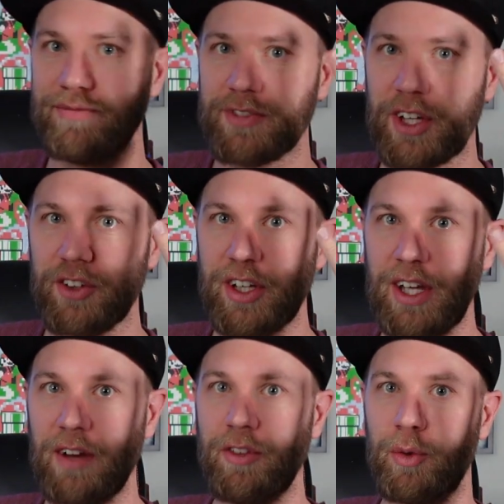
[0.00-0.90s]
Sounds like you
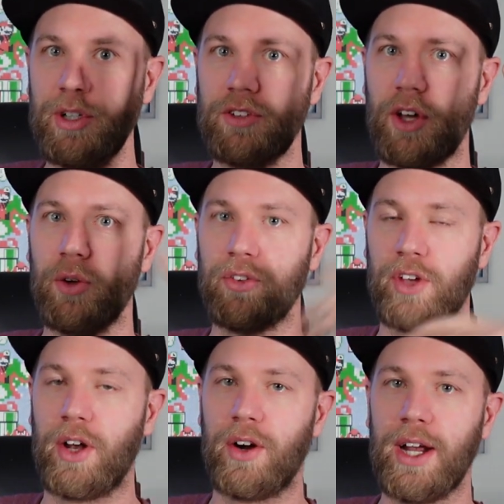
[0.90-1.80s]
have 3 zones
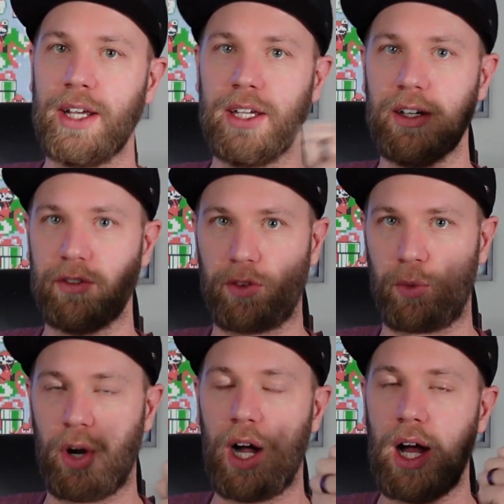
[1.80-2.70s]
already of
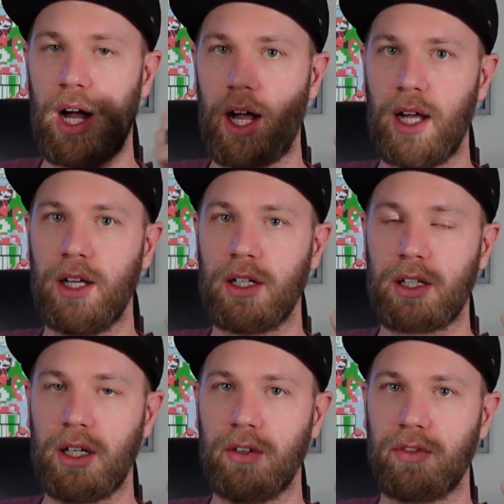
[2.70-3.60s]
raw,
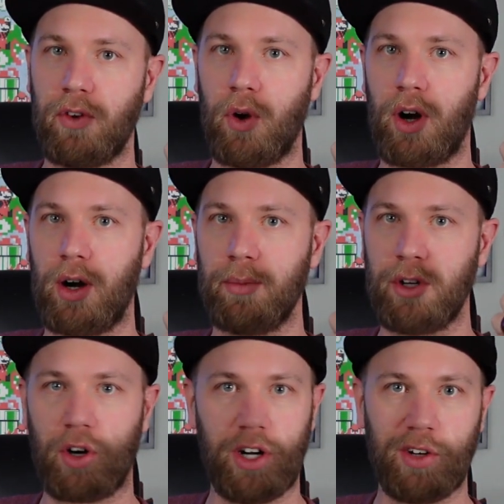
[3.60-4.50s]
conformed,
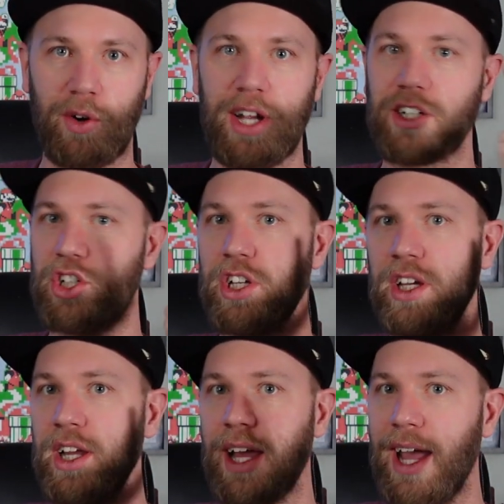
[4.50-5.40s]
or enriched,
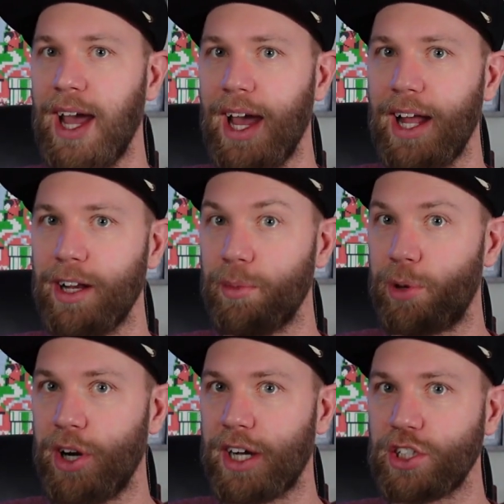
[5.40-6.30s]
and
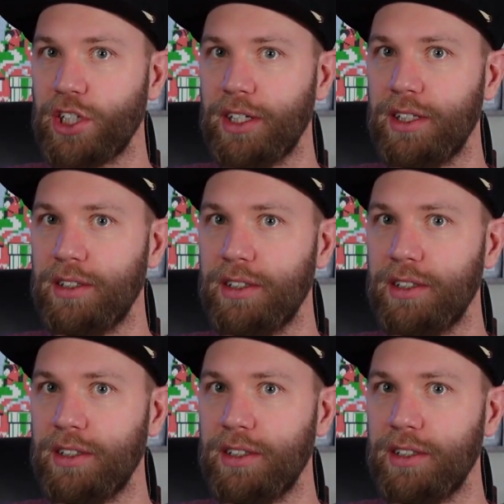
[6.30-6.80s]
production.